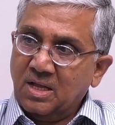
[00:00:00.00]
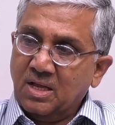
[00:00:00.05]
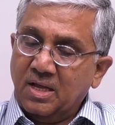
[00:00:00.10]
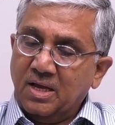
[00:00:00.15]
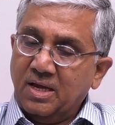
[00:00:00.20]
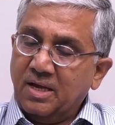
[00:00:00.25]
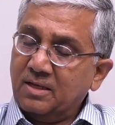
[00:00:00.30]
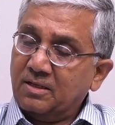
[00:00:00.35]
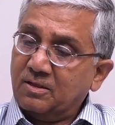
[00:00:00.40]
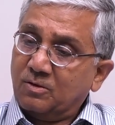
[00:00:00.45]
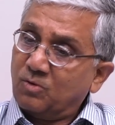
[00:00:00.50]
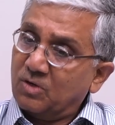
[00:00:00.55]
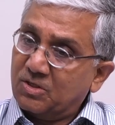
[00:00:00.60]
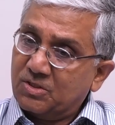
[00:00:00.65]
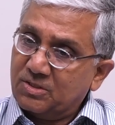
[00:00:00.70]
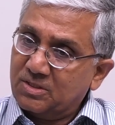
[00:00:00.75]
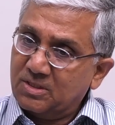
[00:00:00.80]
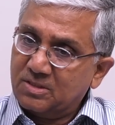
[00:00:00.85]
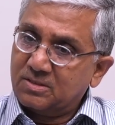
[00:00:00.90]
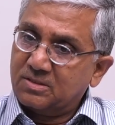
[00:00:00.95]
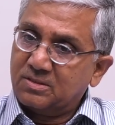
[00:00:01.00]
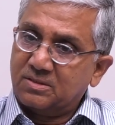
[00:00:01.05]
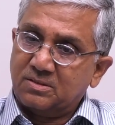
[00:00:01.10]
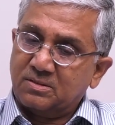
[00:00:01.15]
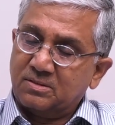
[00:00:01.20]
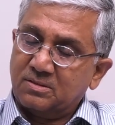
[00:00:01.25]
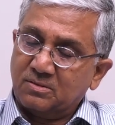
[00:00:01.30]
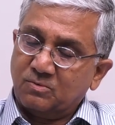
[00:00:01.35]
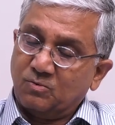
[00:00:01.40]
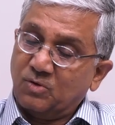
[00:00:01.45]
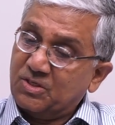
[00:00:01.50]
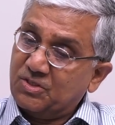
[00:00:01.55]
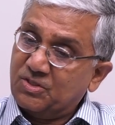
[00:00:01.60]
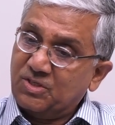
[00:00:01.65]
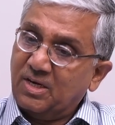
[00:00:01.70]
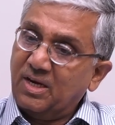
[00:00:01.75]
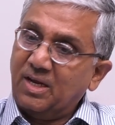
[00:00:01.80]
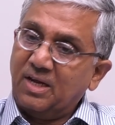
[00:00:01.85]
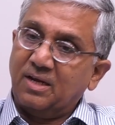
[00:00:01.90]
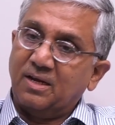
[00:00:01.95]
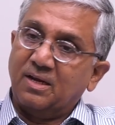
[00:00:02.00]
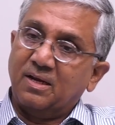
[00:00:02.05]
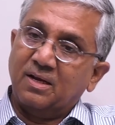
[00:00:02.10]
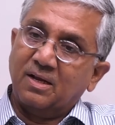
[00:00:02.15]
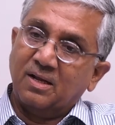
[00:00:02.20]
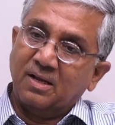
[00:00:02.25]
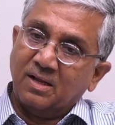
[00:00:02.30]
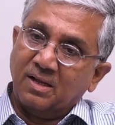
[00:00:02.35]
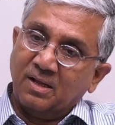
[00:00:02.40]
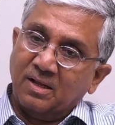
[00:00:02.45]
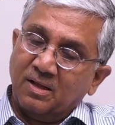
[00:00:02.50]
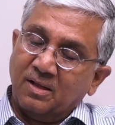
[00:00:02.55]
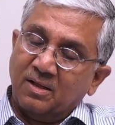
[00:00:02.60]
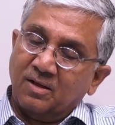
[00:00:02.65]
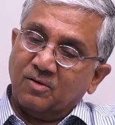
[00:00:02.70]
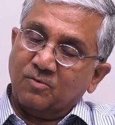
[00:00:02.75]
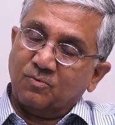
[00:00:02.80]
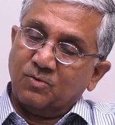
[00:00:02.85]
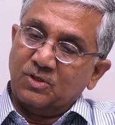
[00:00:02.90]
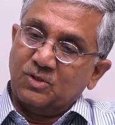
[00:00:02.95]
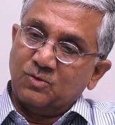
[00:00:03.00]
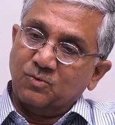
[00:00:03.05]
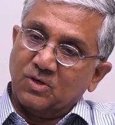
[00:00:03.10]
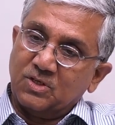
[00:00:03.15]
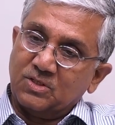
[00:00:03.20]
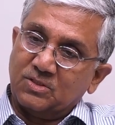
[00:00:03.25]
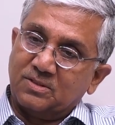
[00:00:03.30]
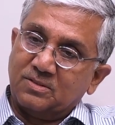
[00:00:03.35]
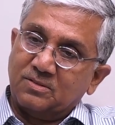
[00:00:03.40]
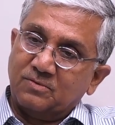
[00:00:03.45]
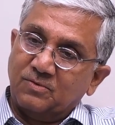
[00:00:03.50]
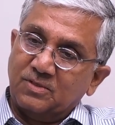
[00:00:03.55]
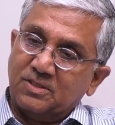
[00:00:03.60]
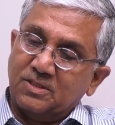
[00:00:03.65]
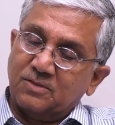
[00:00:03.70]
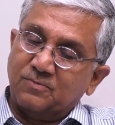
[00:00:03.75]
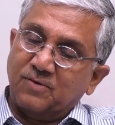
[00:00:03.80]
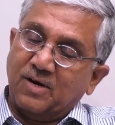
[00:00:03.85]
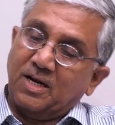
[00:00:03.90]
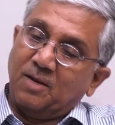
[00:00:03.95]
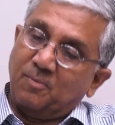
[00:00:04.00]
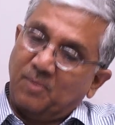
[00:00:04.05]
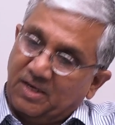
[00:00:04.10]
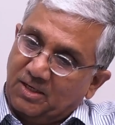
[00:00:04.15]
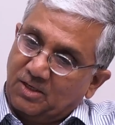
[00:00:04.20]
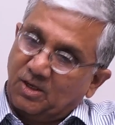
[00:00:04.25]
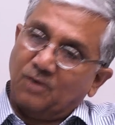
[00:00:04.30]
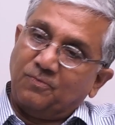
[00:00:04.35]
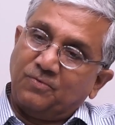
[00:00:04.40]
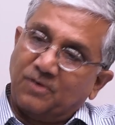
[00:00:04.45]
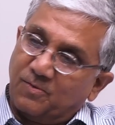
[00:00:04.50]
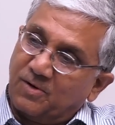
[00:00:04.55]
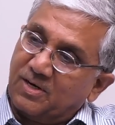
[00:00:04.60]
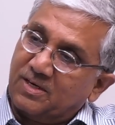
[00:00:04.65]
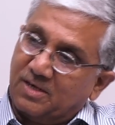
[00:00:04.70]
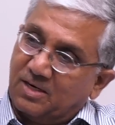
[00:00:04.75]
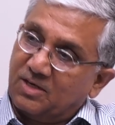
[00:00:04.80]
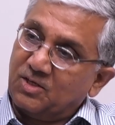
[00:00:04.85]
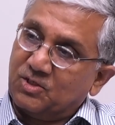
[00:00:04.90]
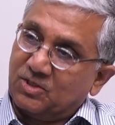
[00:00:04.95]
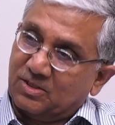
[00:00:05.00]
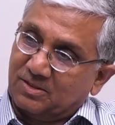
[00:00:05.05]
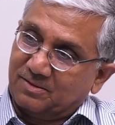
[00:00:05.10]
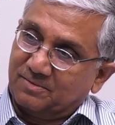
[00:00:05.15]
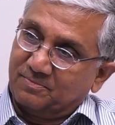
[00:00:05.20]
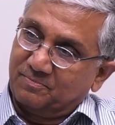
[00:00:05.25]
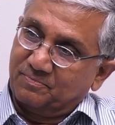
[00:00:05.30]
And the questioning, which is fundamental of our tradition.